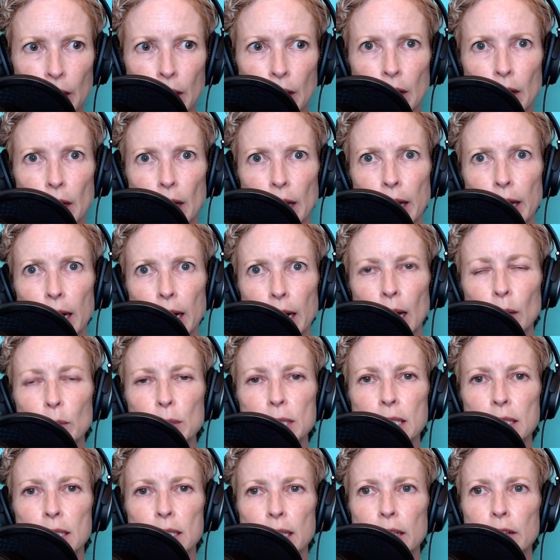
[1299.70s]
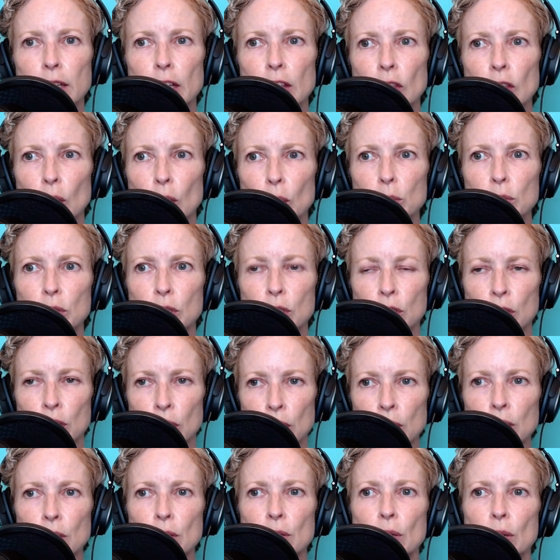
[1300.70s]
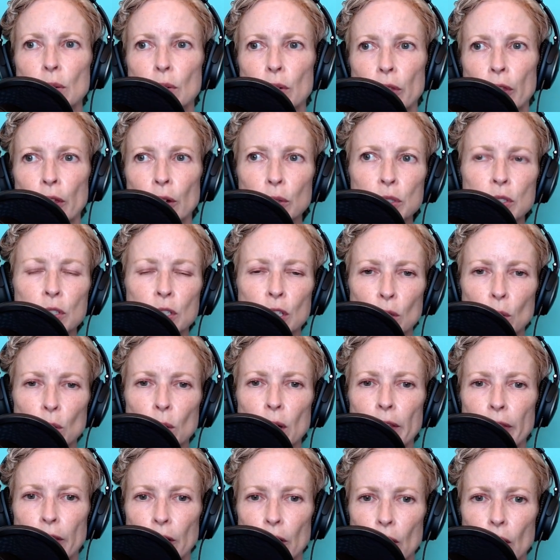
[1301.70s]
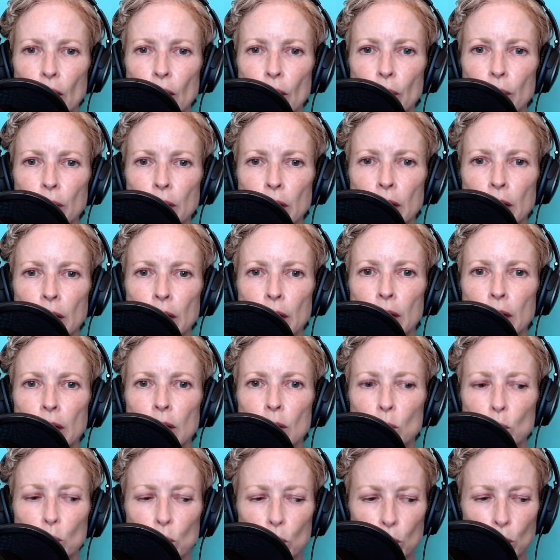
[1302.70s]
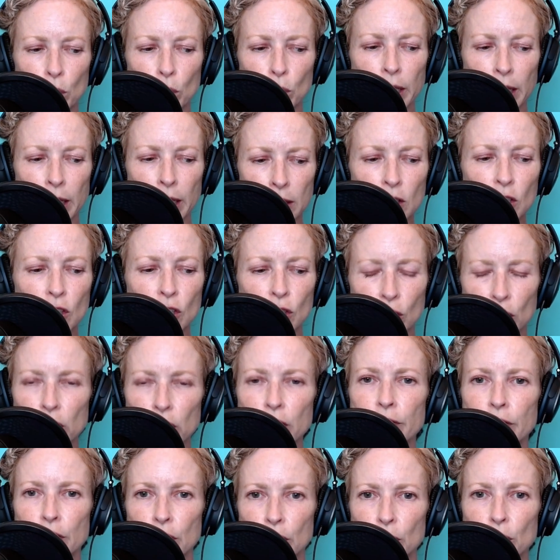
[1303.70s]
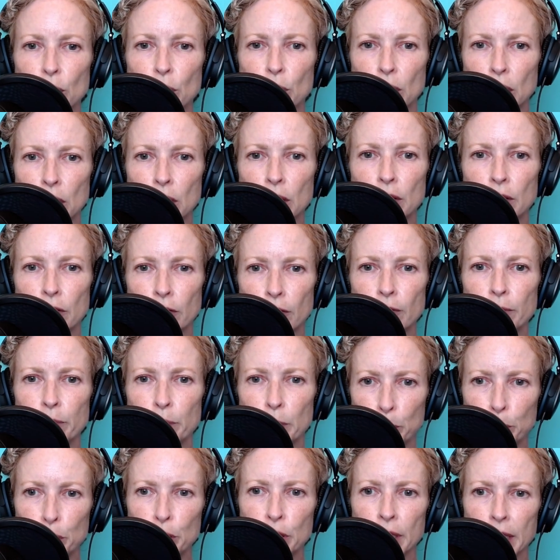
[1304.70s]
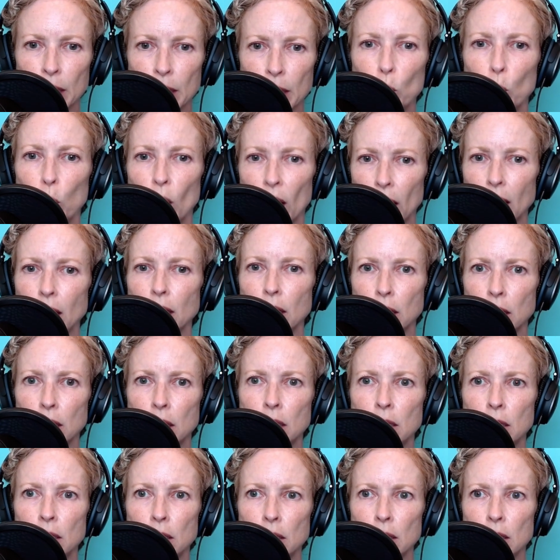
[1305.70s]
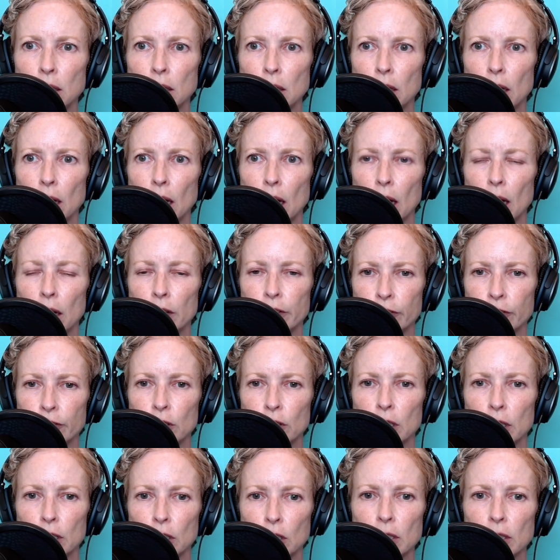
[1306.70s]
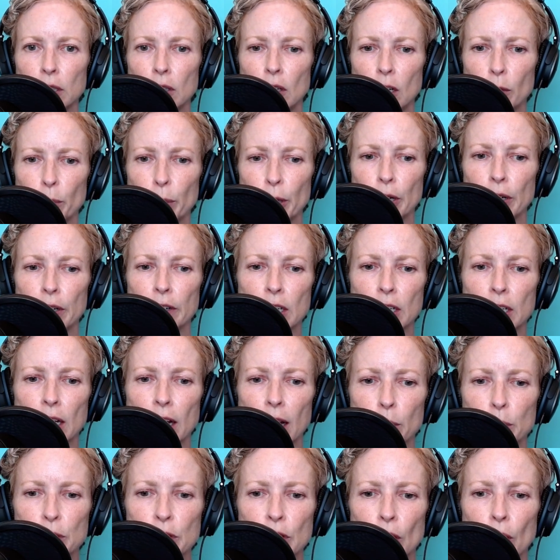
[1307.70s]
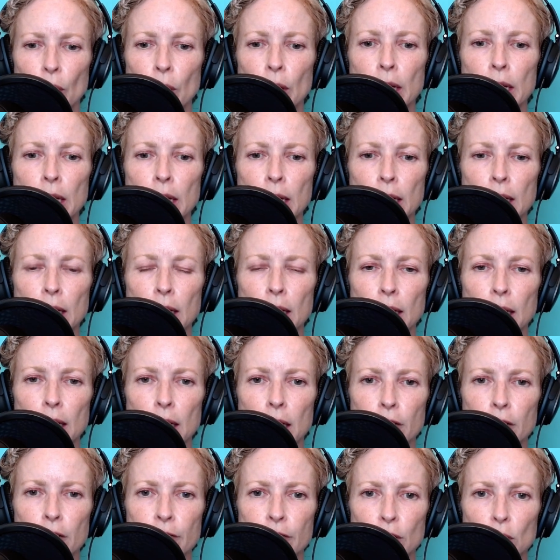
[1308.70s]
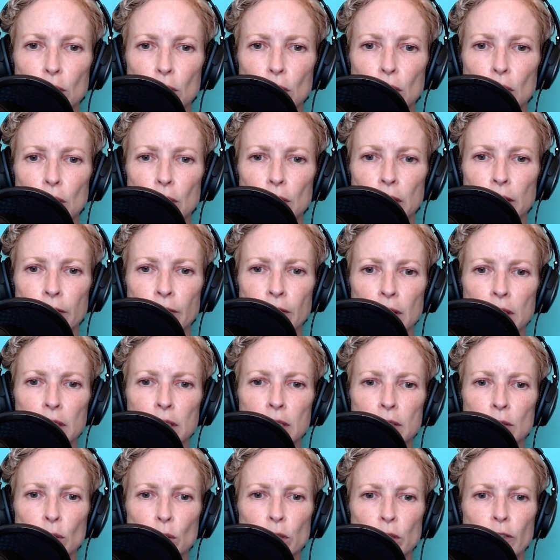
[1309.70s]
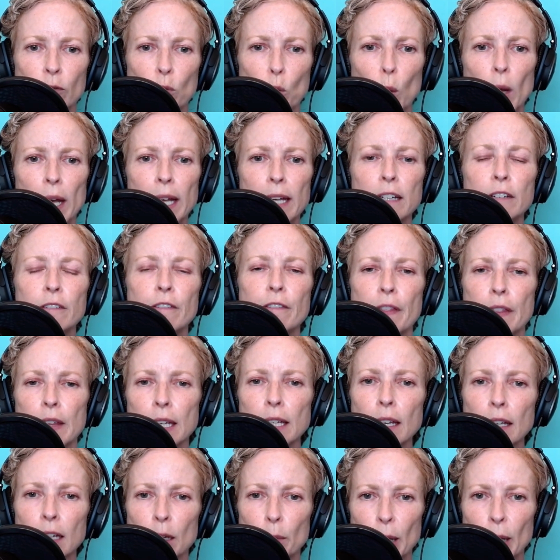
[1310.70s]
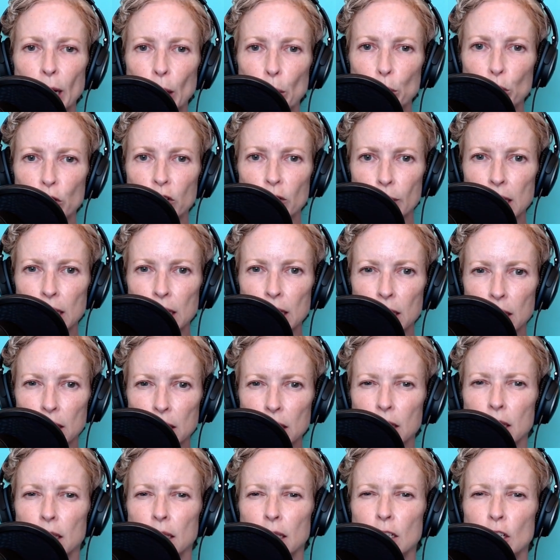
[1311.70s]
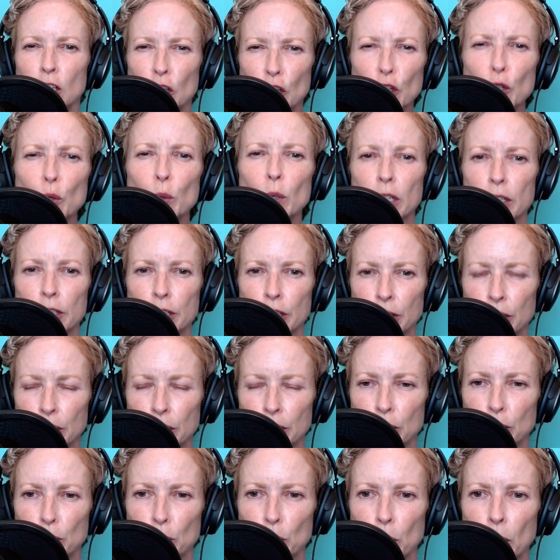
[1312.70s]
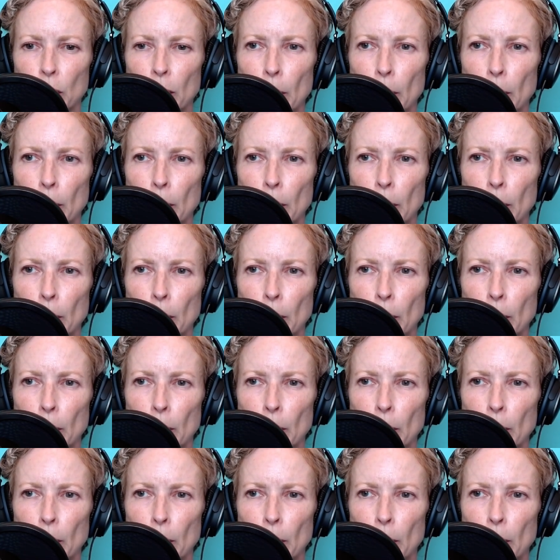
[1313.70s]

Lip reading: And I would say that those two on their own can serve you pretty well for a good long period of time. So if this sort of way of thinking about movement is newer to you,